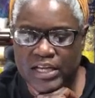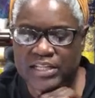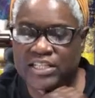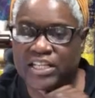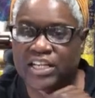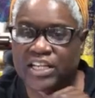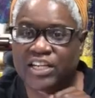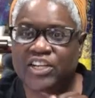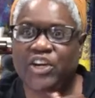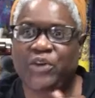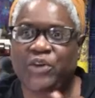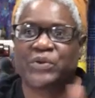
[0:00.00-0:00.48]

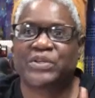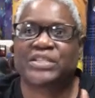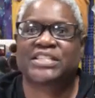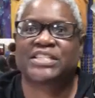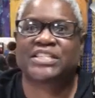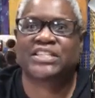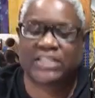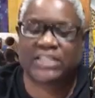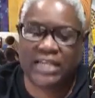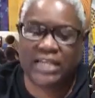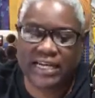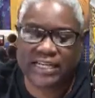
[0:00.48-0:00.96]
Tucker is
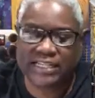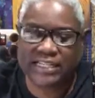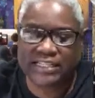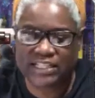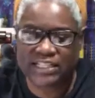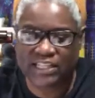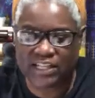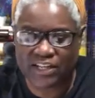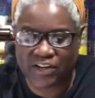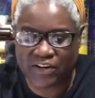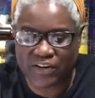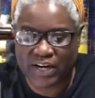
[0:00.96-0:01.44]
here. Hi,
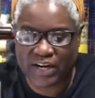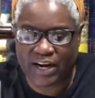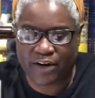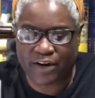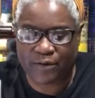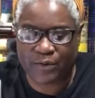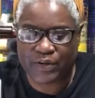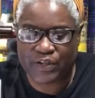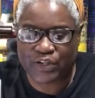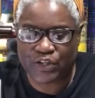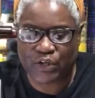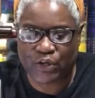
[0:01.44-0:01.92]
Tucker. How
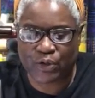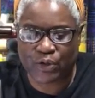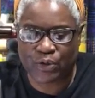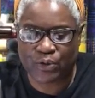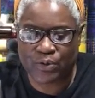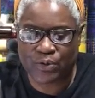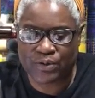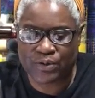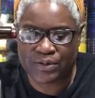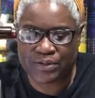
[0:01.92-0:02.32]
are you?